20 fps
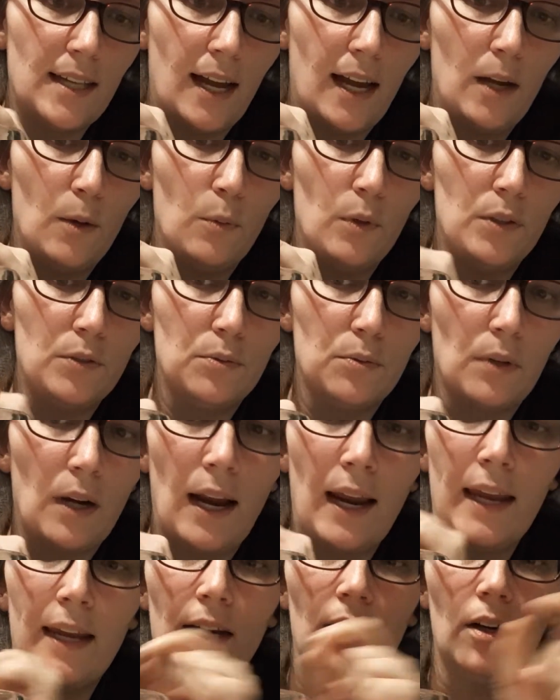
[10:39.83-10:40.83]
I would
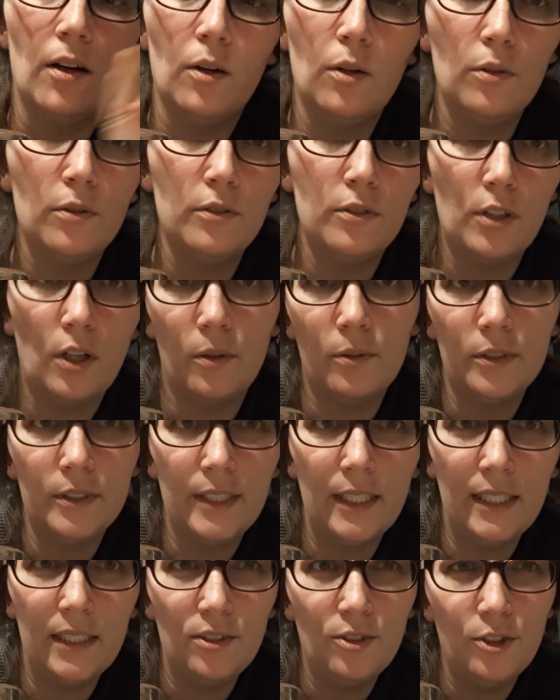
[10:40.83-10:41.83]
write old
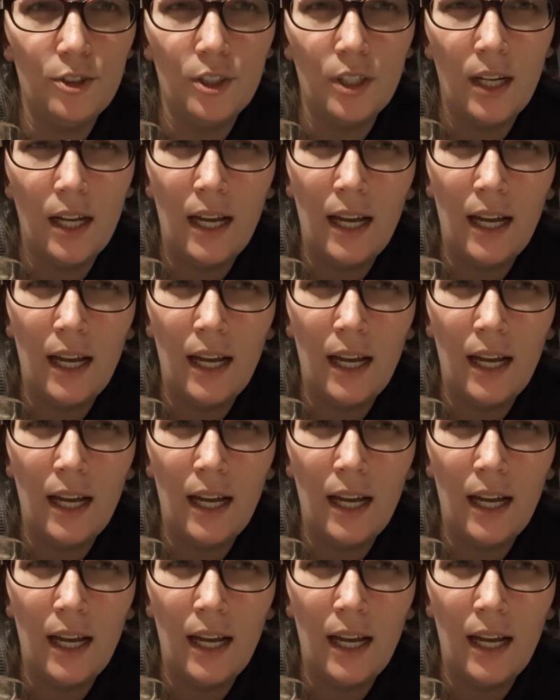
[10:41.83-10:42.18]
dosage,